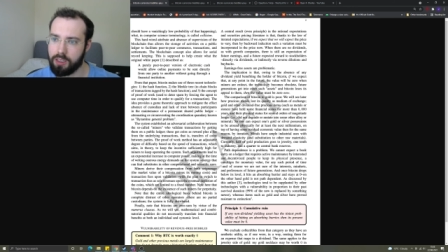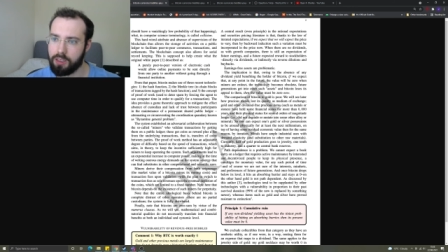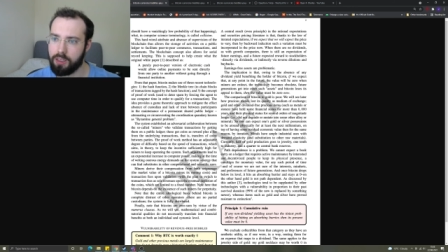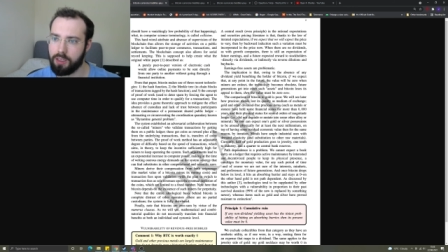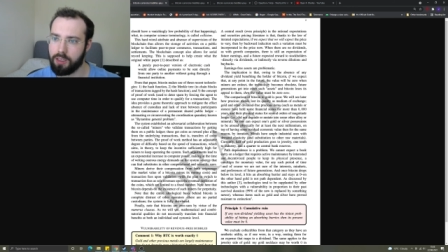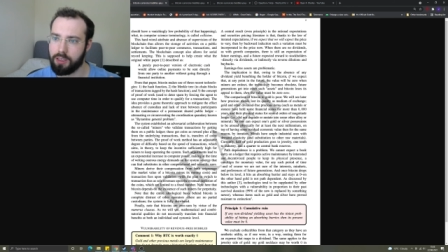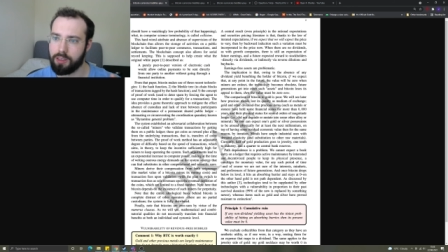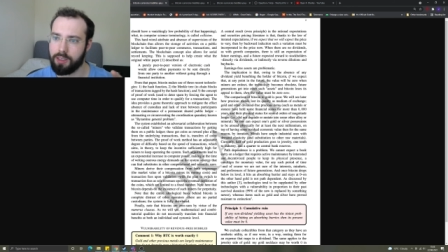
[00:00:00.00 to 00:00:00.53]
I
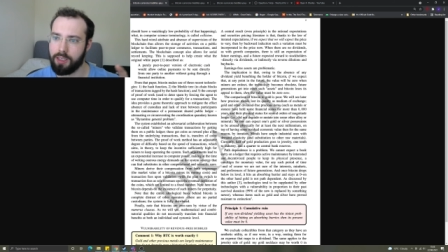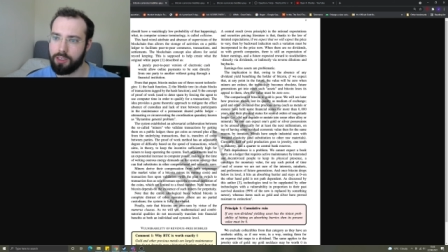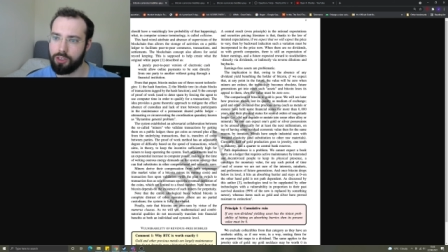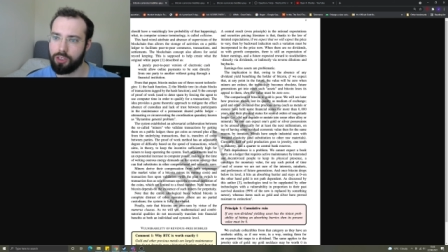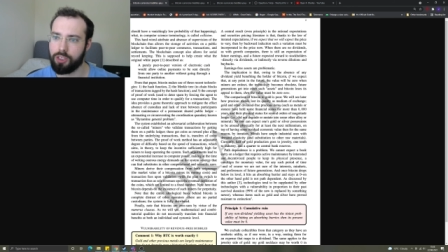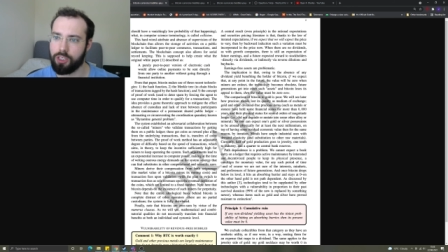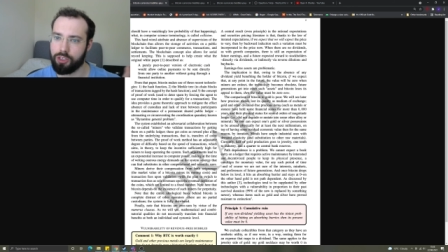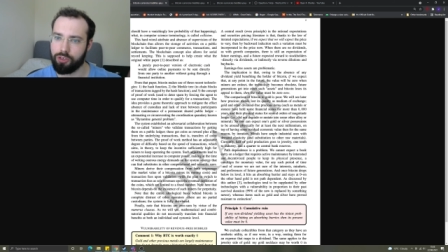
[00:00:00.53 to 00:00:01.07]
think they're
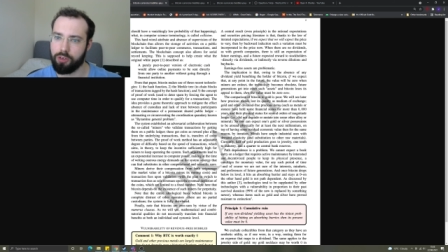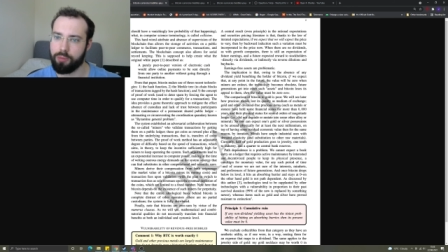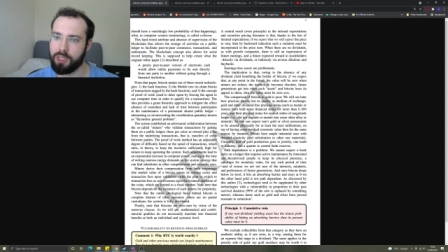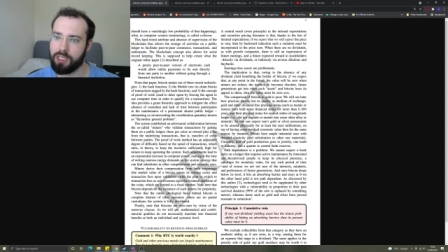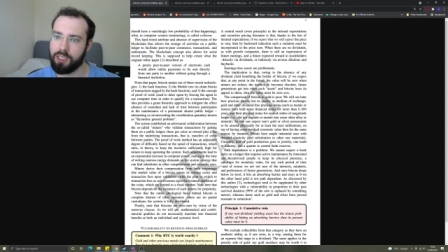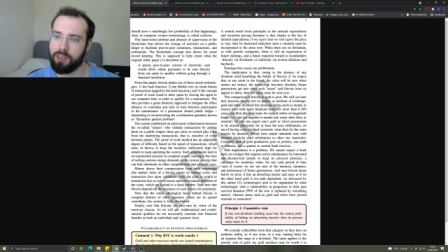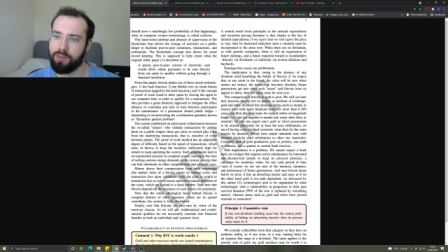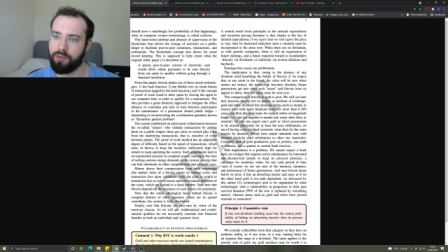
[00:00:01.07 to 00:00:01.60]
just
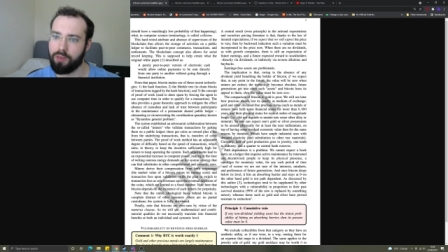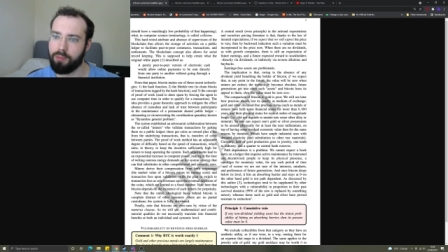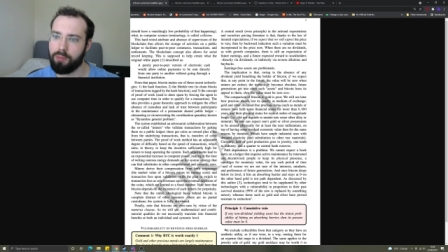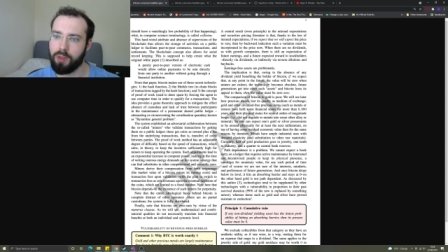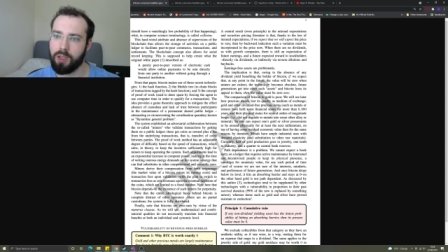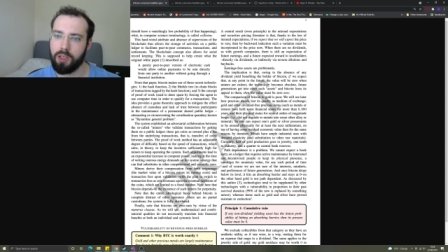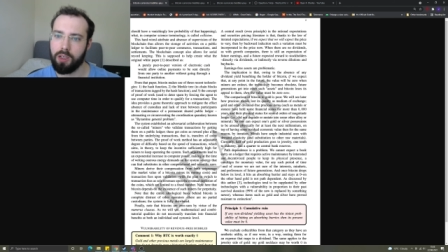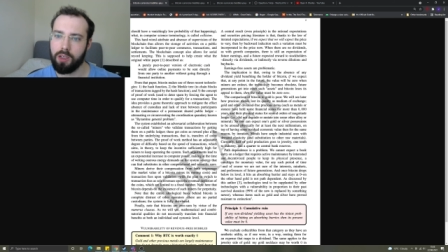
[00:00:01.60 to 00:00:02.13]
distributed from
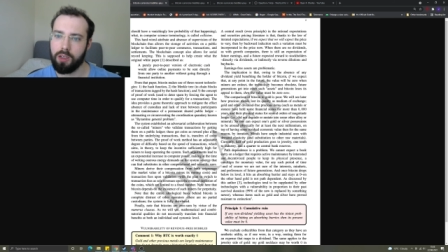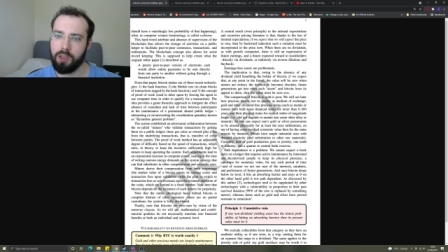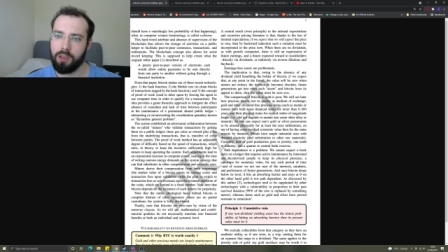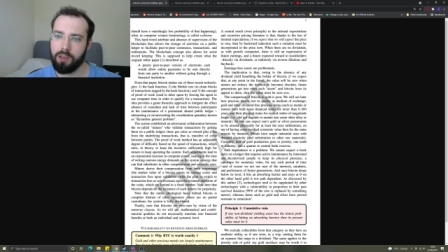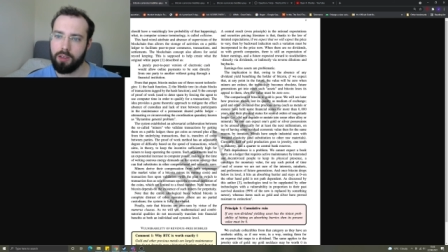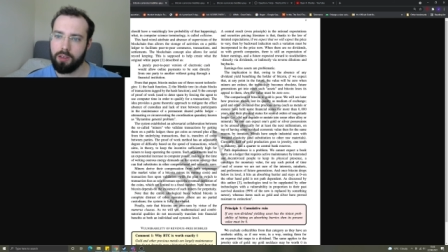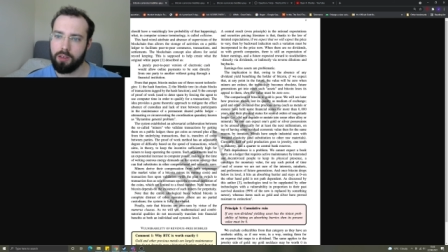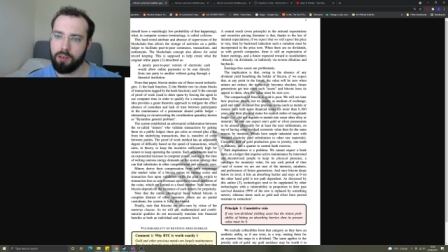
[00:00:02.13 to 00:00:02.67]

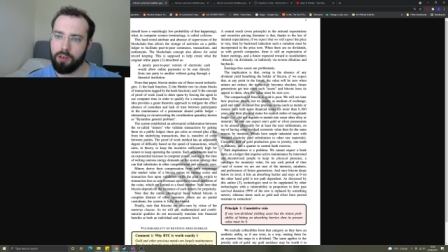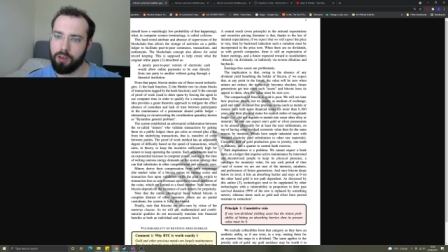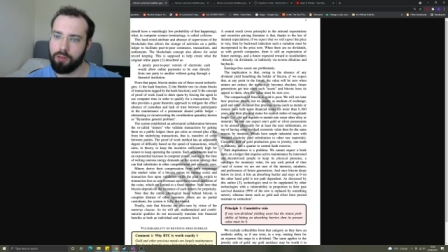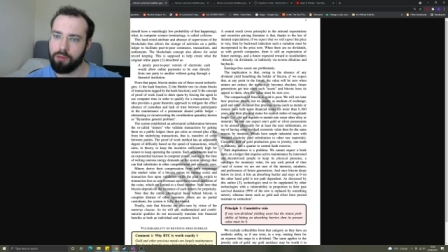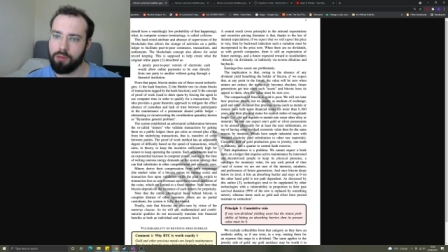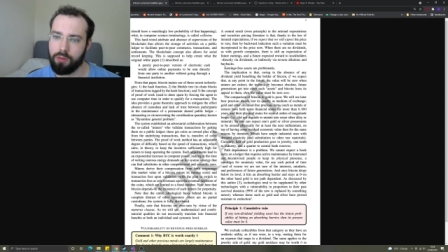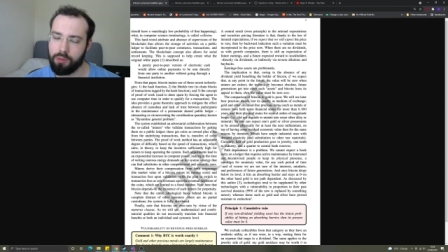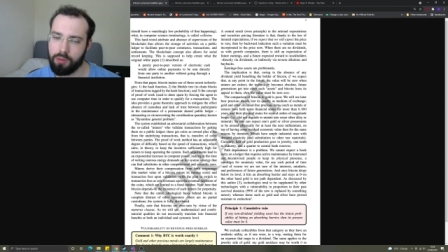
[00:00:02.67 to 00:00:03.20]
you
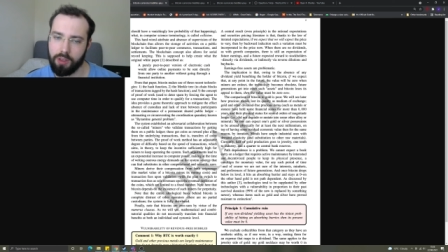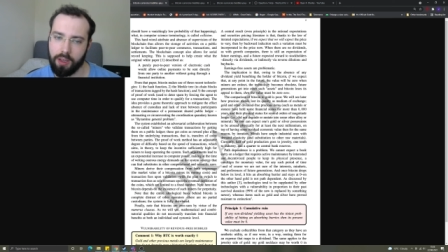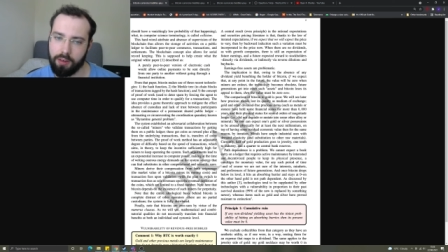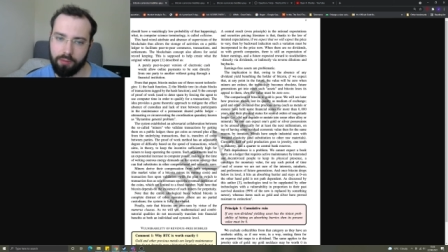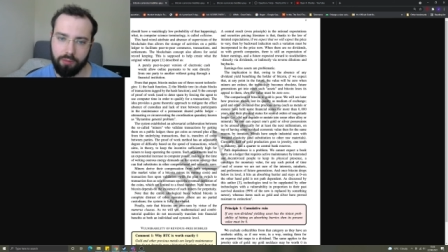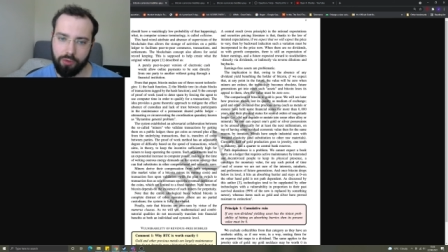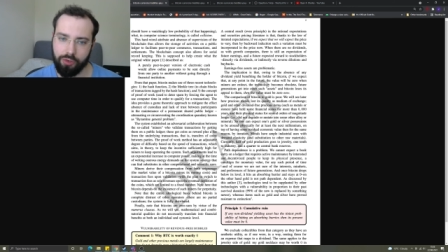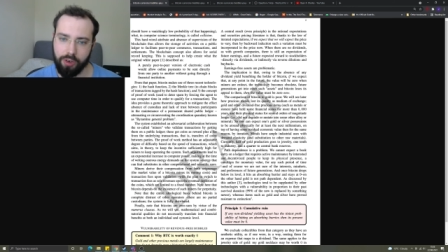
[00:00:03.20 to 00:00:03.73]
know, or they're
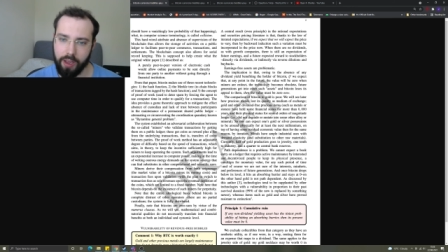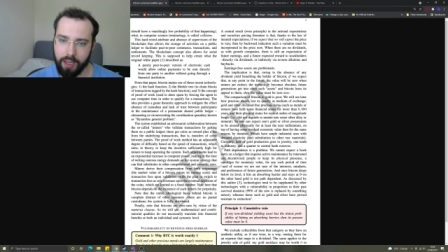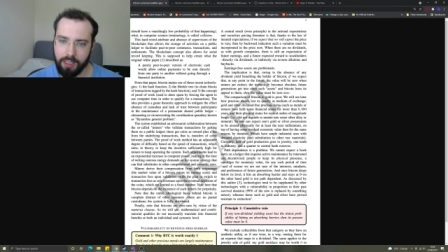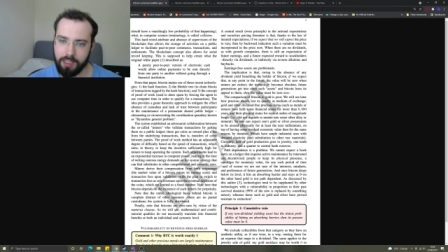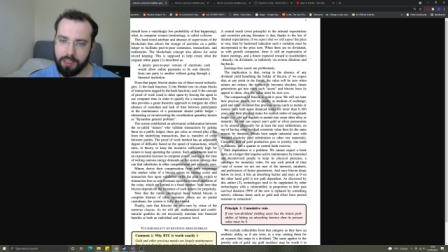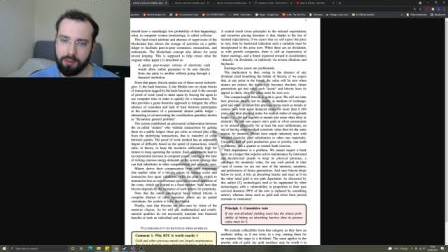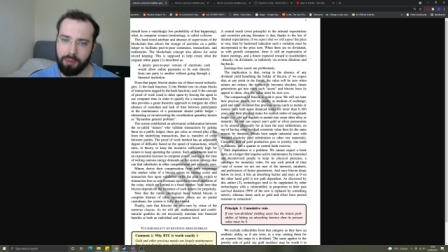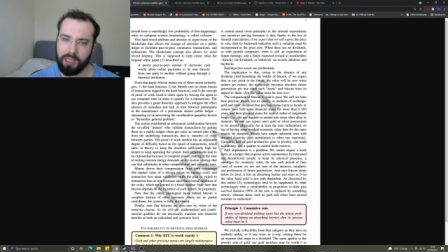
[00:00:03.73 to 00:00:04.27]

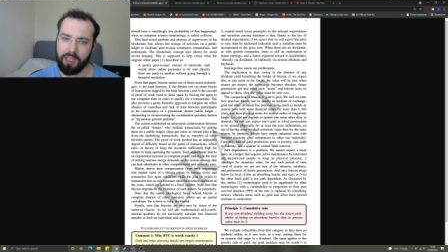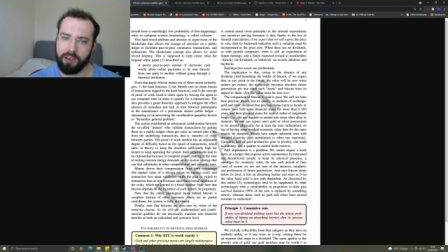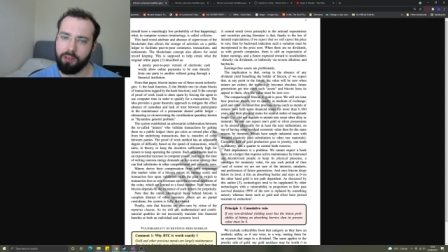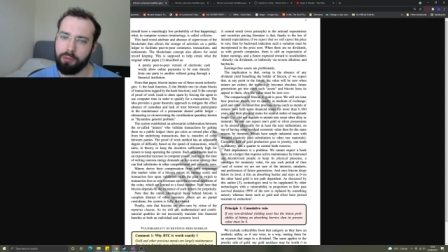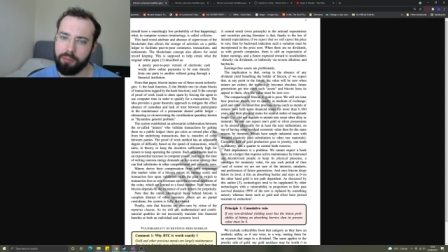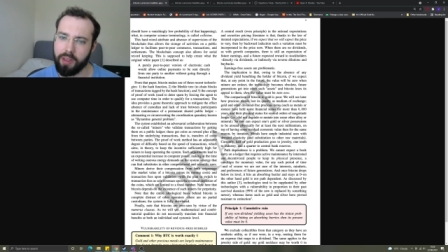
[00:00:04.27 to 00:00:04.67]
creative, but they're not.